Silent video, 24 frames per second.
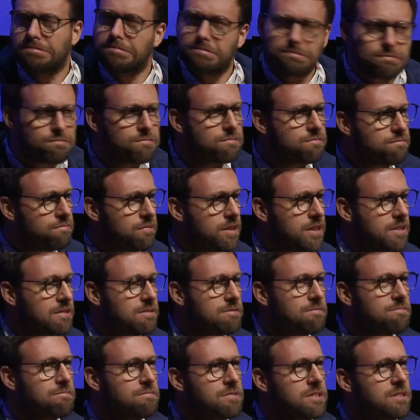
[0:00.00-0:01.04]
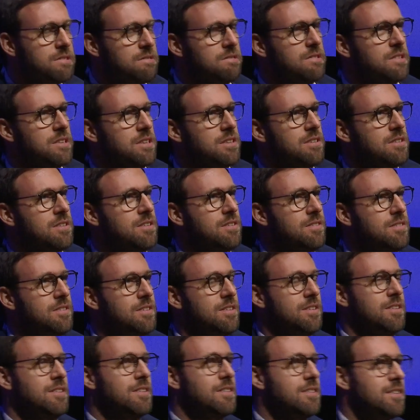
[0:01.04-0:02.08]
Okay. Any other questions?
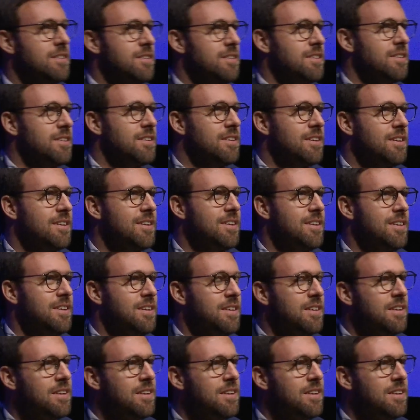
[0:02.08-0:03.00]
Yes, up at the back.